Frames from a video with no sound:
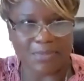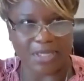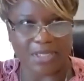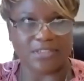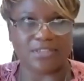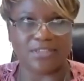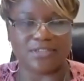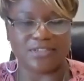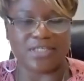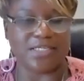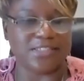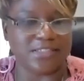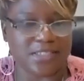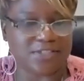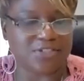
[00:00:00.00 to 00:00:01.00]
But
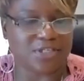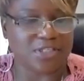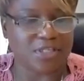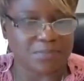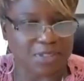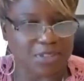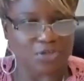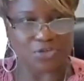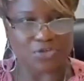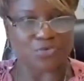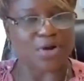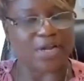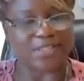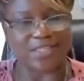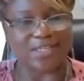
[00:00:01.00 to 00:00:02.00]
doesn't necessarily mean you need
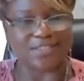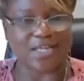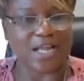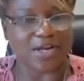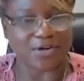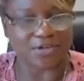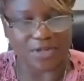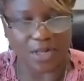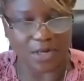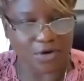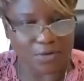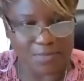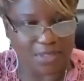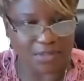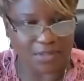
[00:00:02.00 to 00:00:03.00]
to write the entire
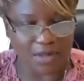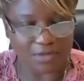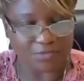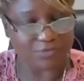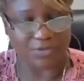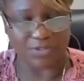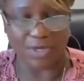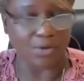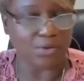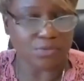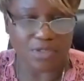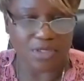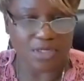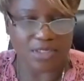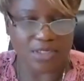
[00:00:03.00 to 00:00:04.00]
dollar amount off.
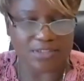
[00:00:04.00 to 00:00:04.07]
No.